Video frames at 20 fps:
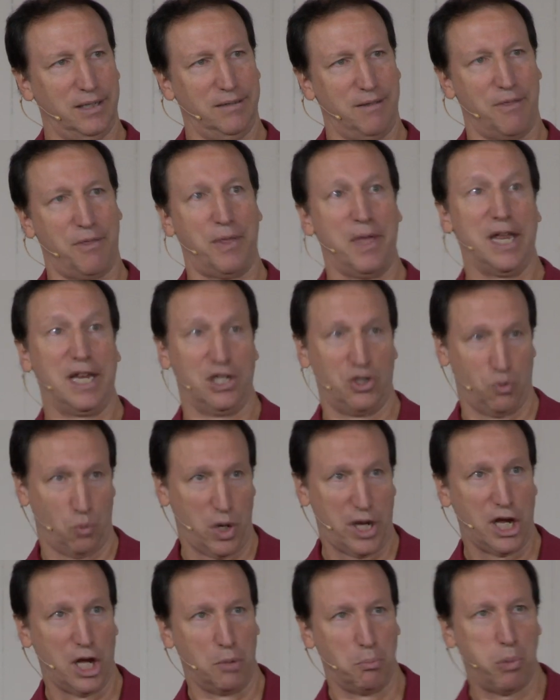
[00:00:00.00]
things we
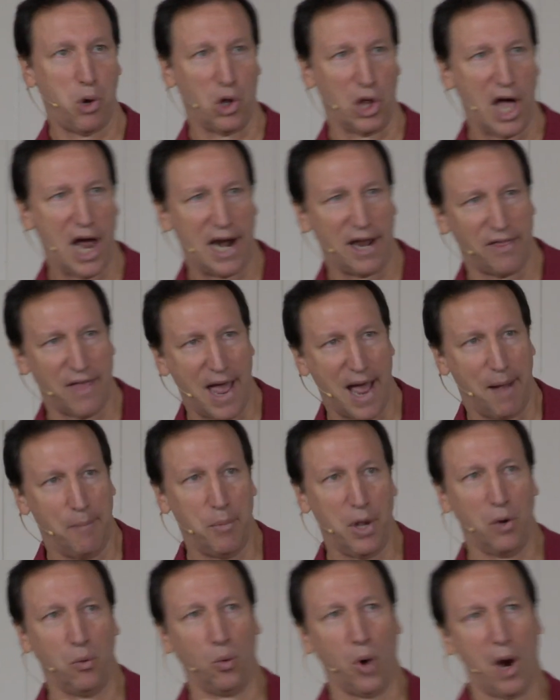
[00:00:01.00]
could pull out of that.
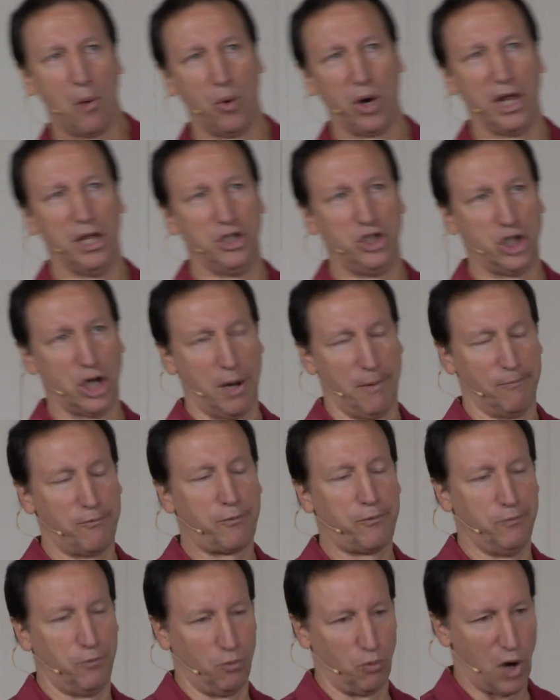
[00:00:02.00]
But I want to jump
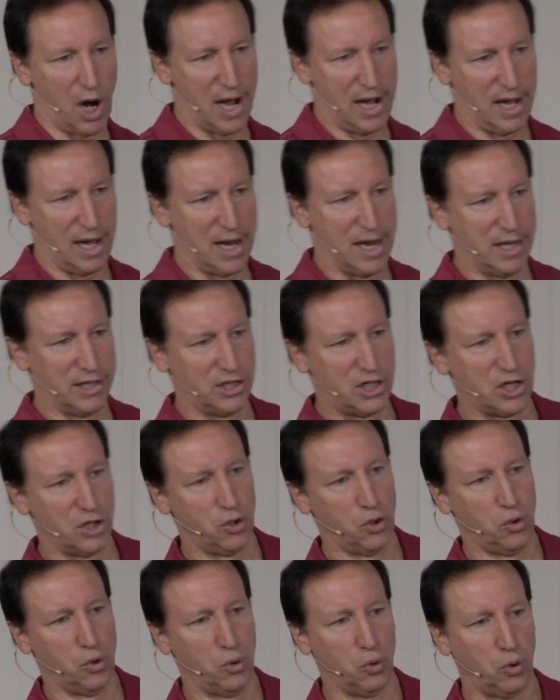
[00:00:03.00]
right
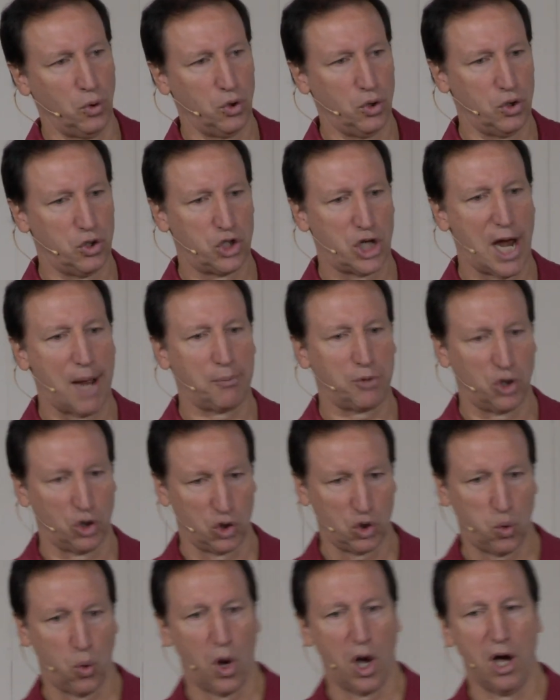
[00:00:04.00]
into chapter
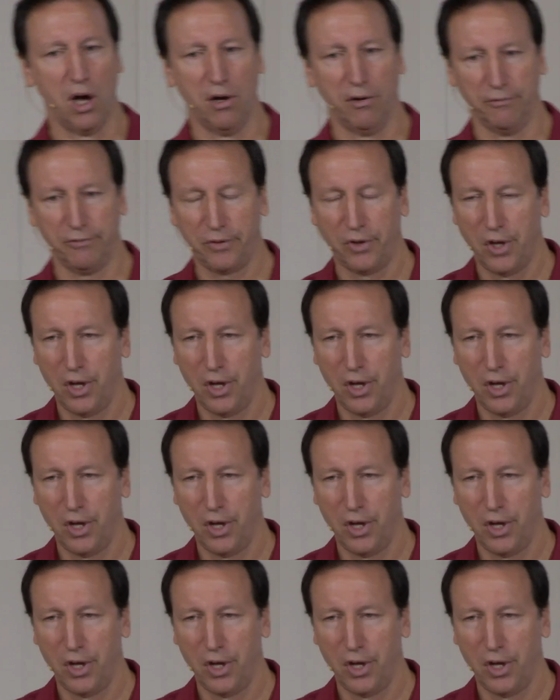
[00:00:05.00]
12,